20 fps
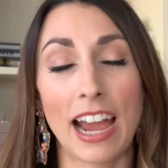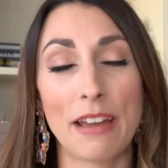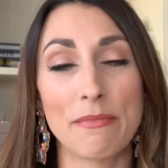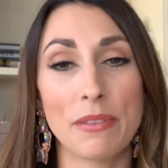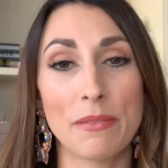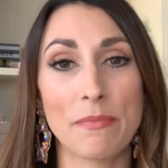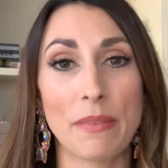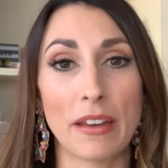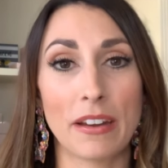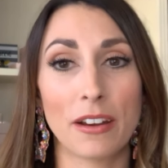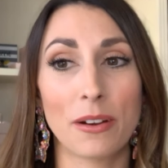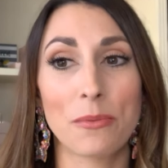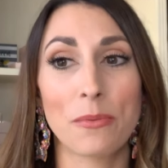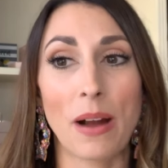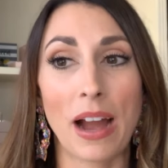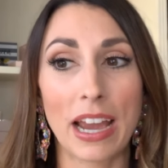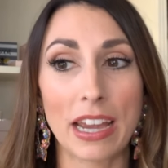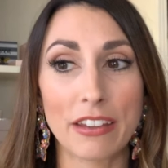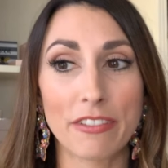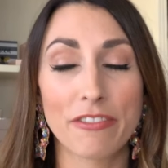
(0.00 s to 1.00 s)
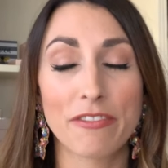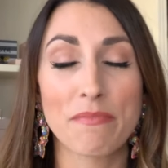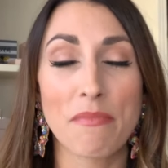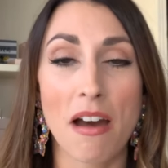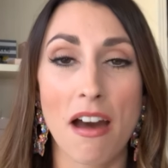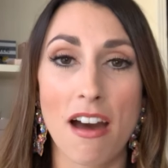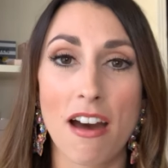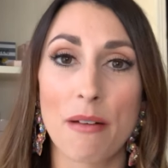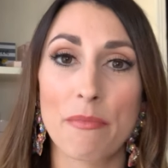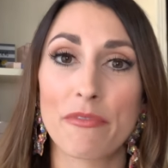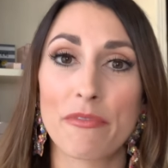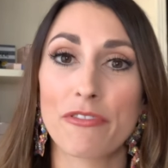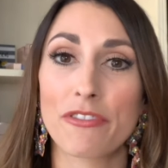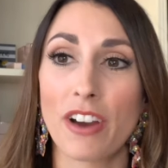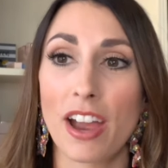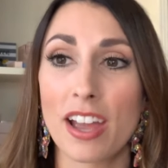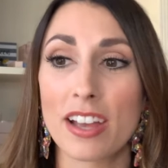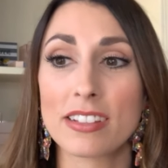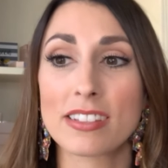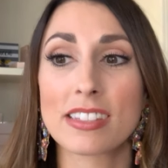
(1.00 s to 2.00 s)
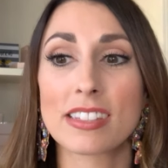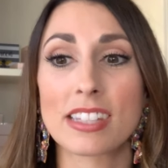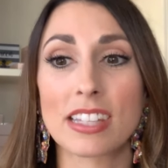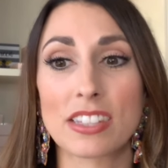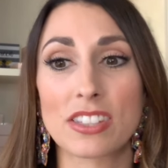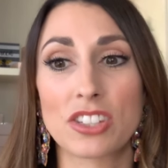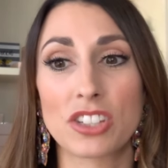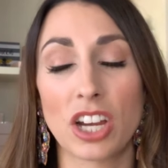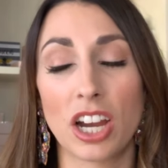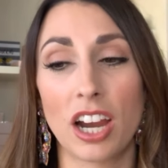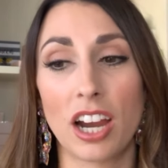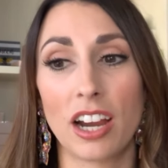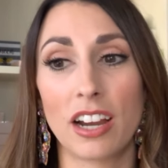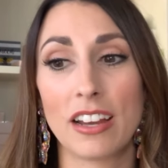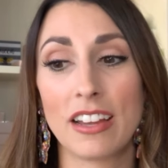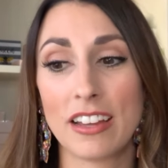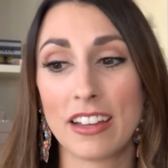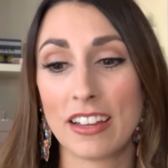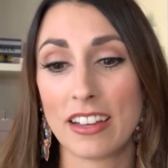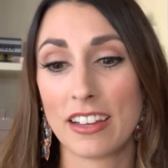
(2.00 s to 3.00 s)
I'm a better wife, mom, friend, sister,